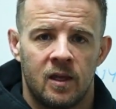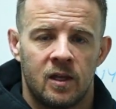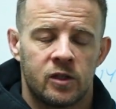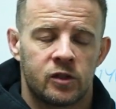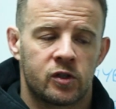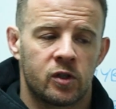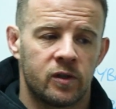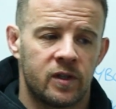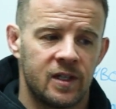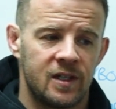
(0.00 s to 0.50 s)

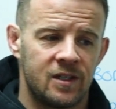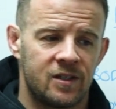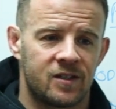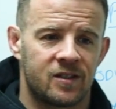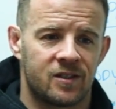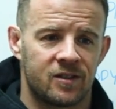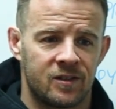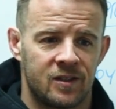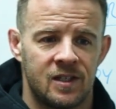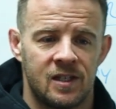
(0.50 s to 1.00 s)
So
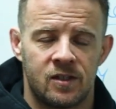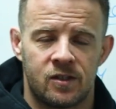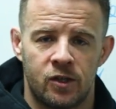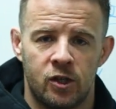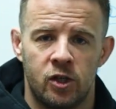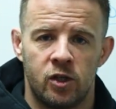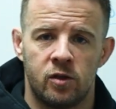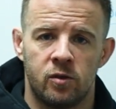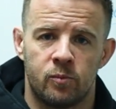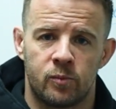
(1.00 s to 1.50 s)
these
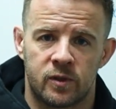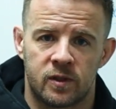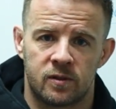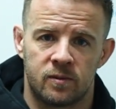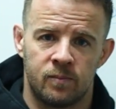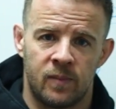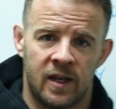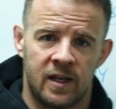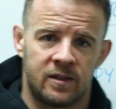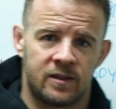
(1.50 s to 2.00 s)
loops
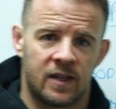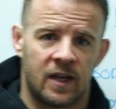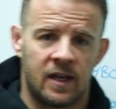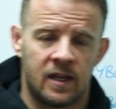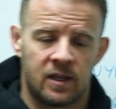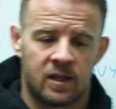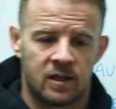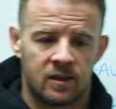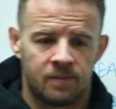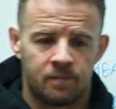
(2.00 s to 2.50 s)
may
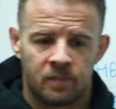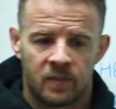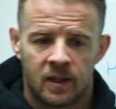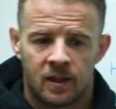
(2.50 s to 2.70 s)
take